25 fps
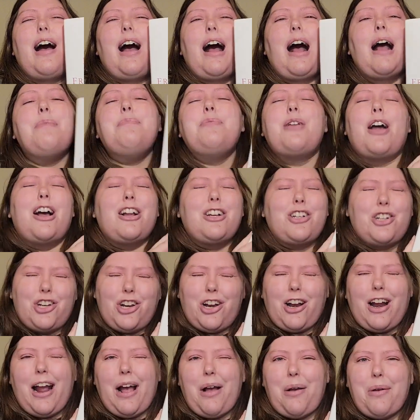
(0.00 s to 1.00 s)
I'm not
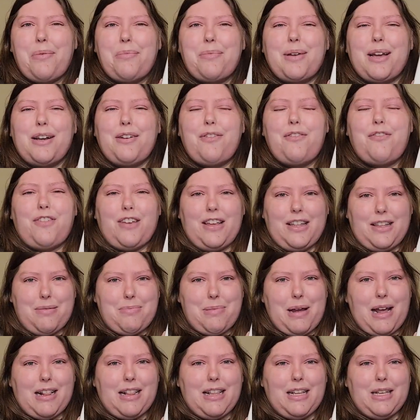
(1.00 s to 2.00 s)
sure how I'm going to feel
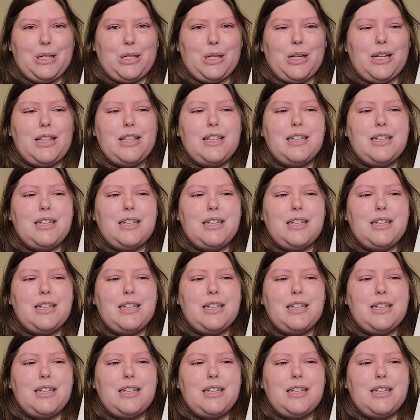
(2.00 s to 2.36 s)
about this one.